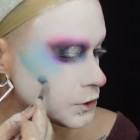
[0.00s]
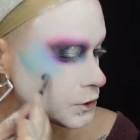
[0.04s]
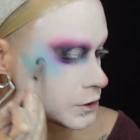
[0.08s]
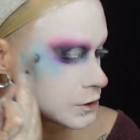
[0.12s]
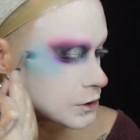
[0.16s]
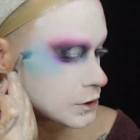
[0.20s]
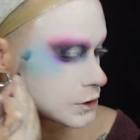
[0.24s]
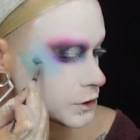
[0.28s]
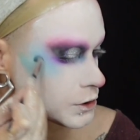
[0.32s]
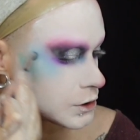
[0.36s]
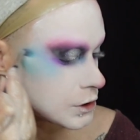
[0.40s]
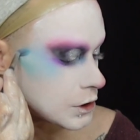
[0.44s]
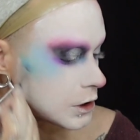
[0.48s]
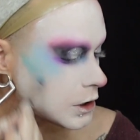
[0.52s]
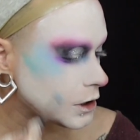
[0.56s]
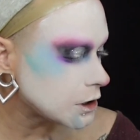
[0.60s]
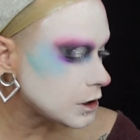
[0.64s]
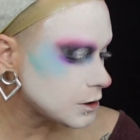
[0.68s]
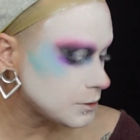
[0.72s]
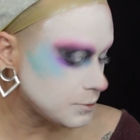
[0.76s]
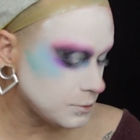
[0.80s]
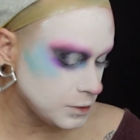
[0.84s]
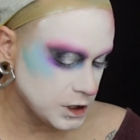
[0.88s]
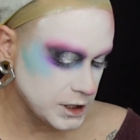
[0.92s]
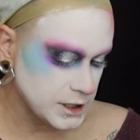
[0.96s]
and
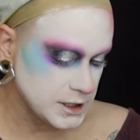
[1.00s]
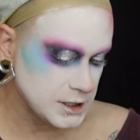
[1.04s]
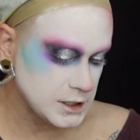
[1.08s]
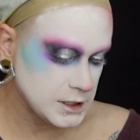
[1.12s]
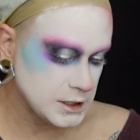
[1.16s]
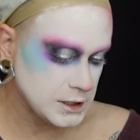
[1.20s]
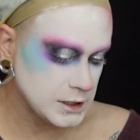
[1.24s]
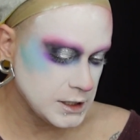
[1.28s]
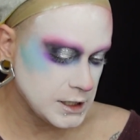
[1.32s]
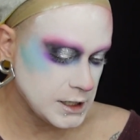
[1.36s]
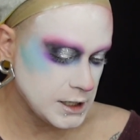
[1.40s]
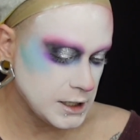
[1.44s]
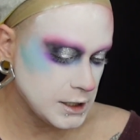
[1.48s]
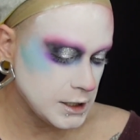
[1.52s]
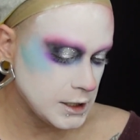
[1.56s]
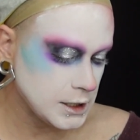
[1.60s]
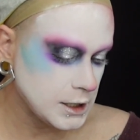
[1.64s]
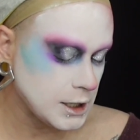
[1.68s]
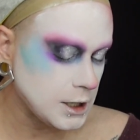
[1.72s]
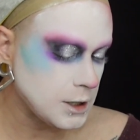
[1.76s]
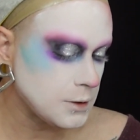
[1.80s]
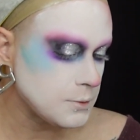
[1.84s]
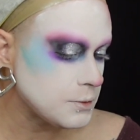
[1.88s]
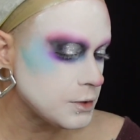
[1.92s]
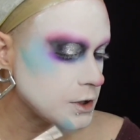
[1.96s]
start blending that
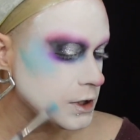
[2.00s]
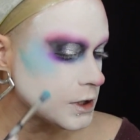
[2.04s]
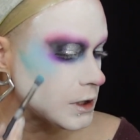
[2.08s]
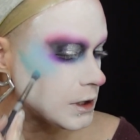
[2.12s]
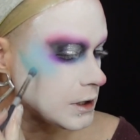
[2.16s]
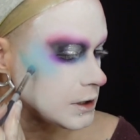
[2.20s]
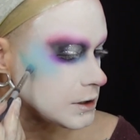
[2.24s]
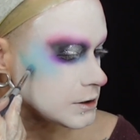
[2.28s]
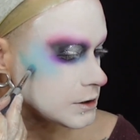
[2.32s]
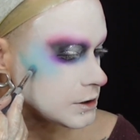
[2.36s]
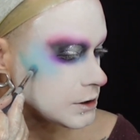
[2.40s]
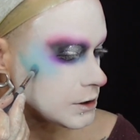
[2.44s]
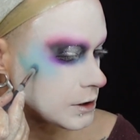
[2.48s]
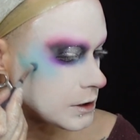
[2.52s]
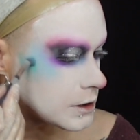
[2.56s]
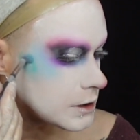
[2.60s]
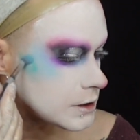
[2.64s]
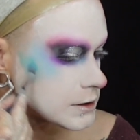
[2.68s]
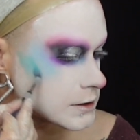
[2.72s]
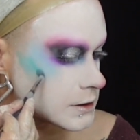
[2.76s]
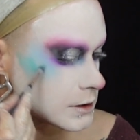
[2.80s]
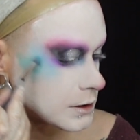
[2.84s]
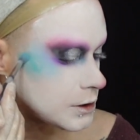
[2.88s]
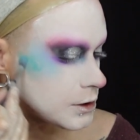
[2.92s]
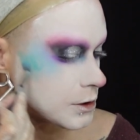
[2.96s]
up and into
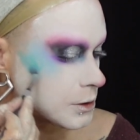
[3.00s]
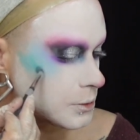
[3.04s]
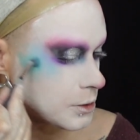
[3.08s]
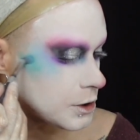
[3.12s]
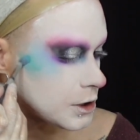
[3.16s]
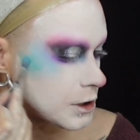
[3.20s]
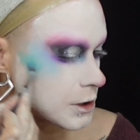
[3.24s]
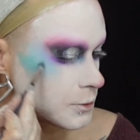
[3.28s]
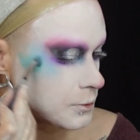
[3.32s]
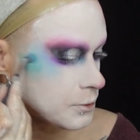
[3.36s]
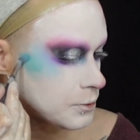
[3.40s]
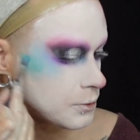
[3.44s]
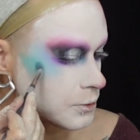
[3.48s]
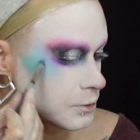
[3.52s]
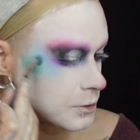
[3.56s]
this a little bit.